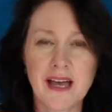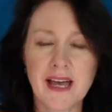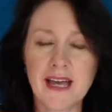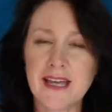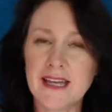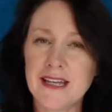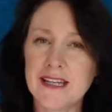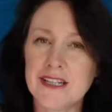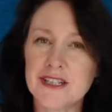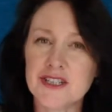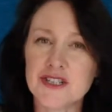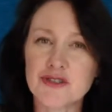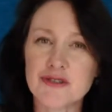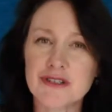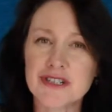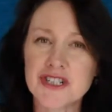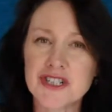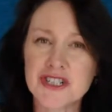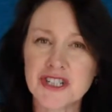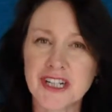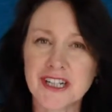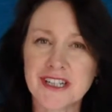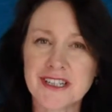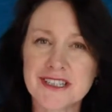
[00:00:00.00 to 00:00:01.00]
Hey, Trish
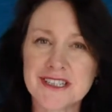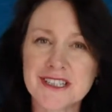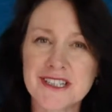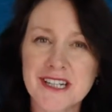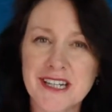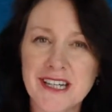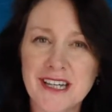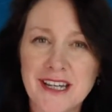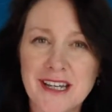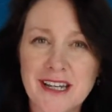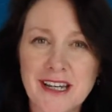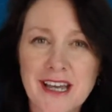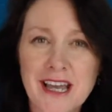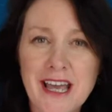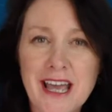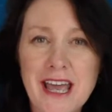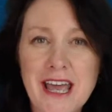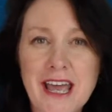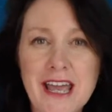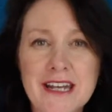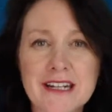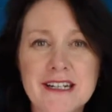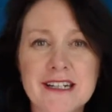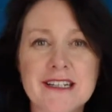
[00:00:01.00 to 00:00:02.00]
Jenkins here,
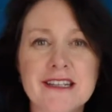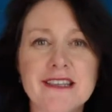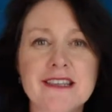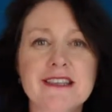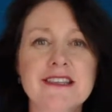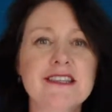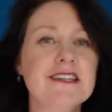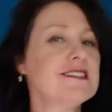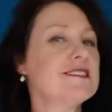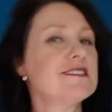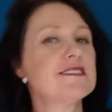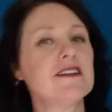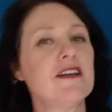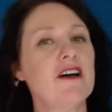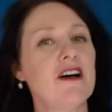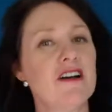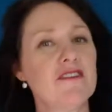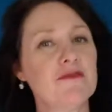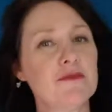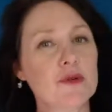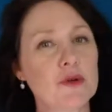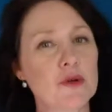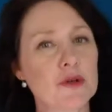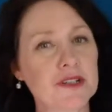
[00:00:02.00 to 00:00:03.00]
and in this
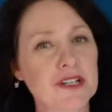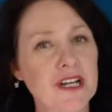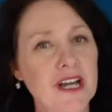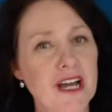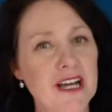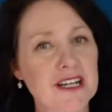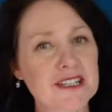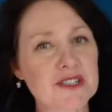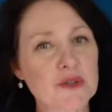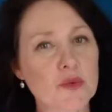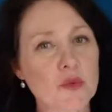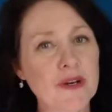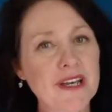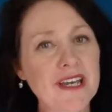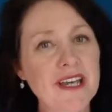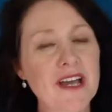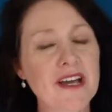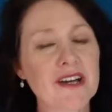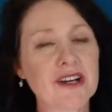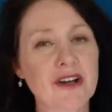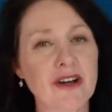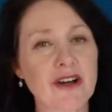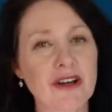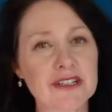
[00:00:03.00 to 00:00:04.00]
live broadcast, we
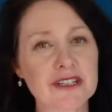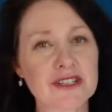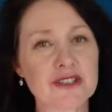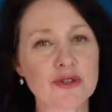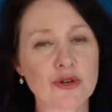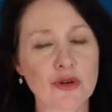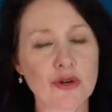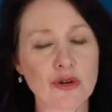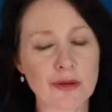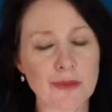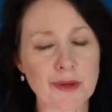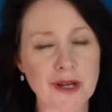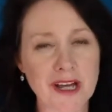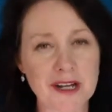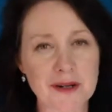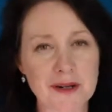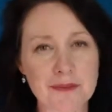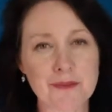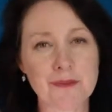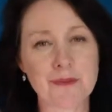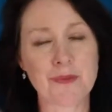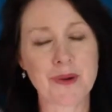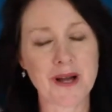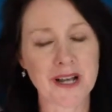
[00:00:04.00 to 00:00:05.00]
are going to talk about
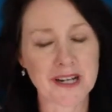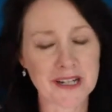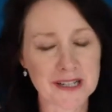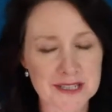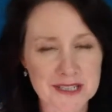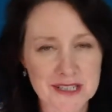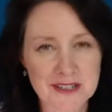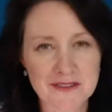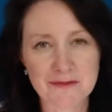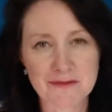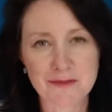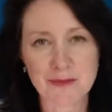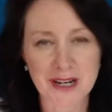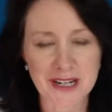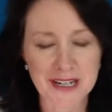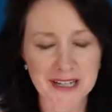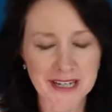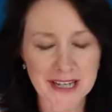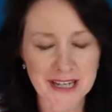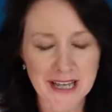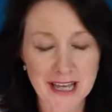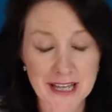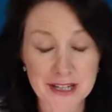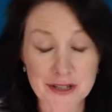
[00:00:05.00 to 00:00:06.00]
buckets of
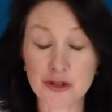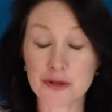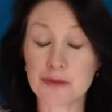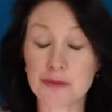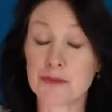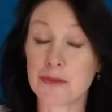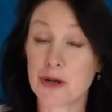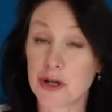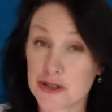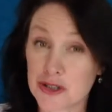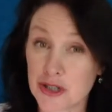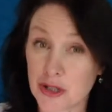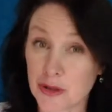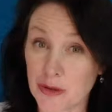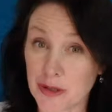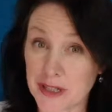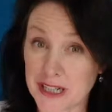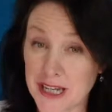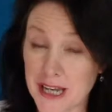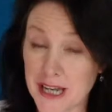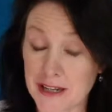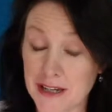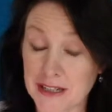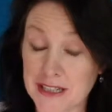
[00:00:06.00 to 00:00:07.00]
money and your Mojo
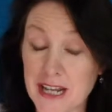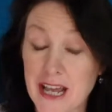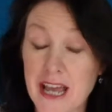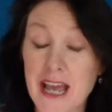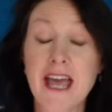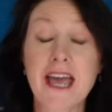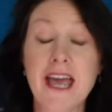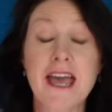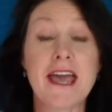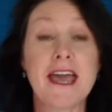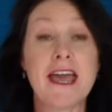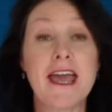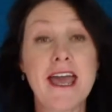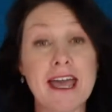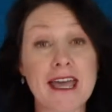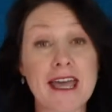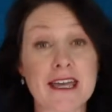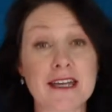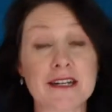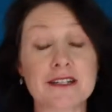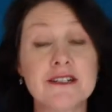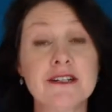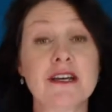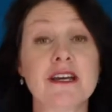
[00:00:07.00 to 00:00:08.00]
account.
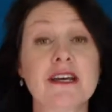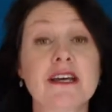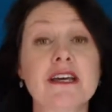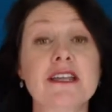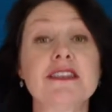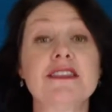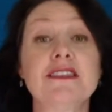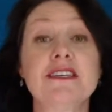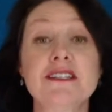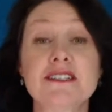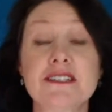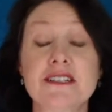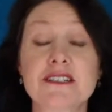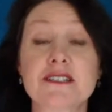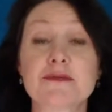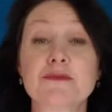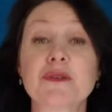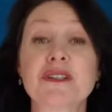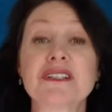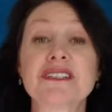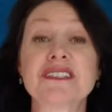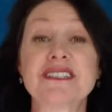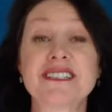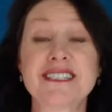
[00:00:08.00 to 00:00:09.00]
And this is
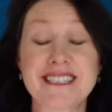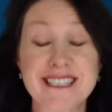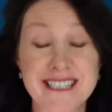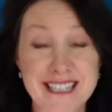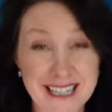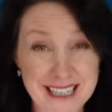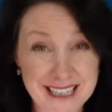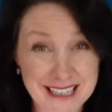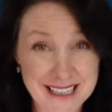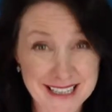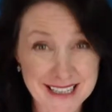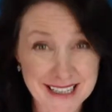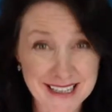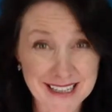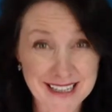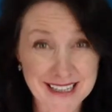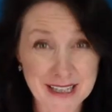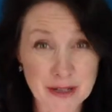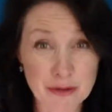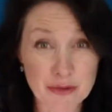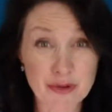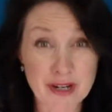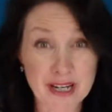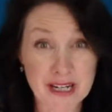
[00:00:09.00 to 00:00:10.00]

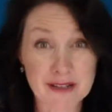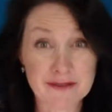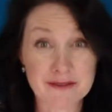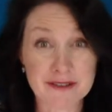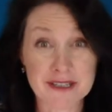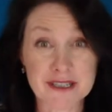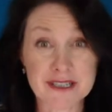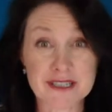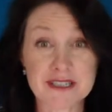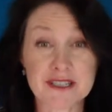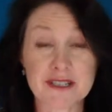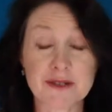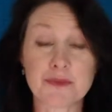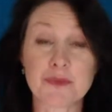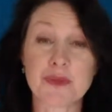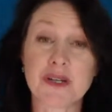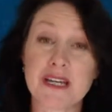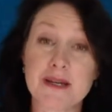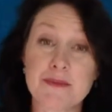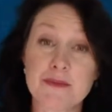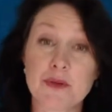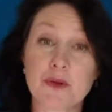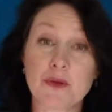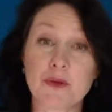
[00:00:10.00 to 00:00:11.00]
particularly relevant to
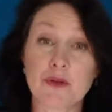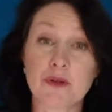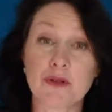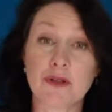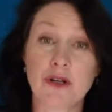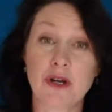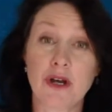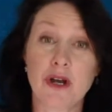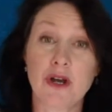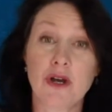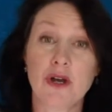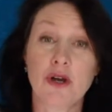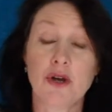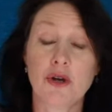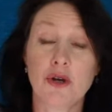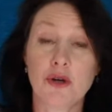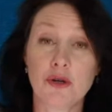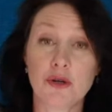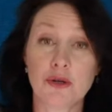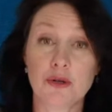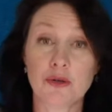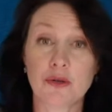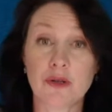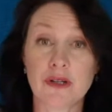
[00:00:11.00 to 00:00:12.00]
people
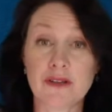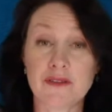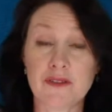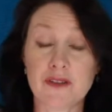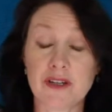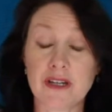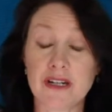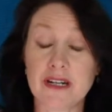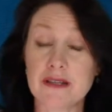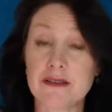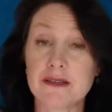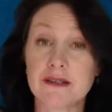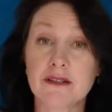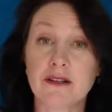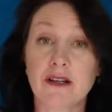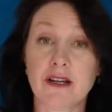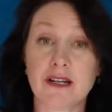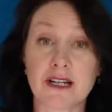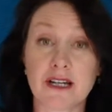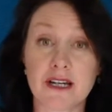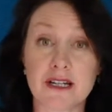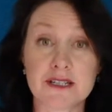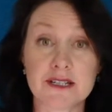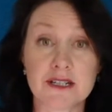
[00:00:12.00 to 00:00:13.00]
who, if you're anything
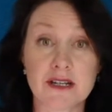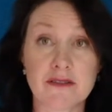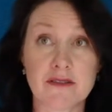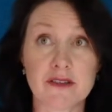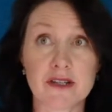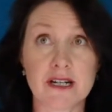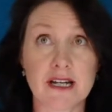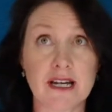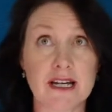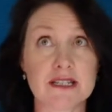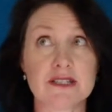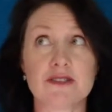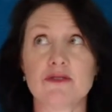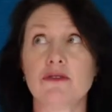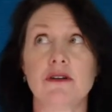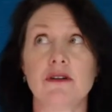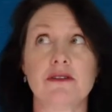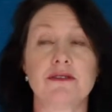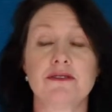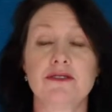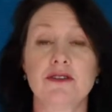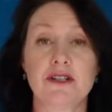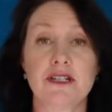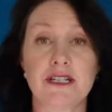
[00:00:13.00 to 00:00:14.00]
like us over the last
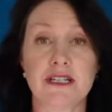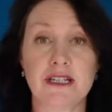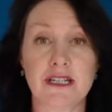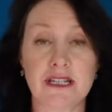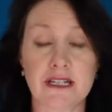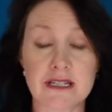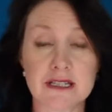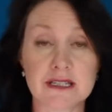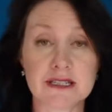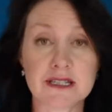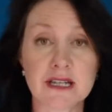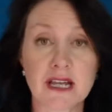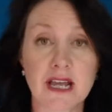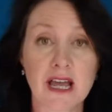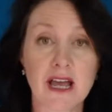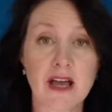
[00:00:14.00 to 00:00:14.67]
30 years,